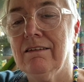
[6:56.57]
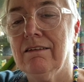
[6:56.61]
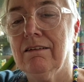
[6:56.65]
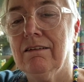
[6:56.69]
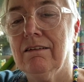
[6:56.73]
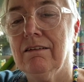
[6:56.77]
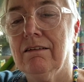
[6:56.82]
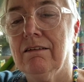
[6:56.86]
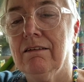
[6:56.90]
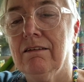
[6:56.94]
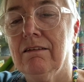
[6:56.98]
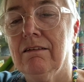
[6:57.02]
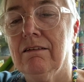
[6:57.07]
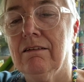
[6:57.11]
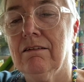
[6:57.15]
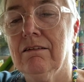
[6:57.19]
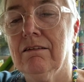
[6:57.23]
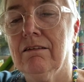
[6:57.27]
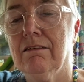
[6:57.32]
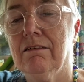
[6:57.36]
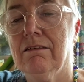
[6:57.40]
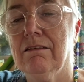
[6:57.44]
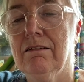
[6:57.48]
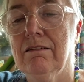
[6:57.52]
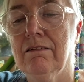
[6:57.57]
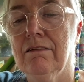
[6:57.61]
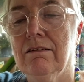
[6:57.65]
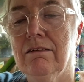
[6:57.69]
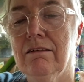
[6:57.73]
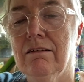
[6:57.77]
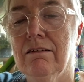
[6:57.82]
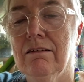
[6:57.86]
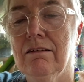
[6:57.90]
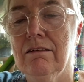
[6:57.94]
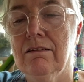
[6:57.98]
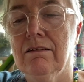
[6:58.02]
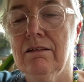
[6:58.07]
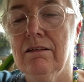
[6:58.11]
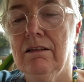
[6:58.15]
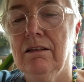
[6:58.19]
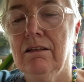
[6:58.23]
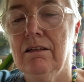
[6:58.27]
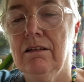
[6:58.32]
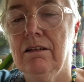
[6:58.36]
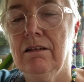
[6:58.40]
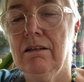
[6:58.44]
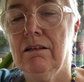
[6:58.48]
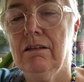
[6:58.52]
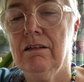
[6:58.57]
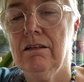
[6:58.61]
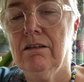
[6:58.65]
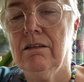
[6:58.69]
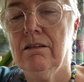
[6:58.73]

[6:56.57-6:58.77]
No one is speaking in this clip.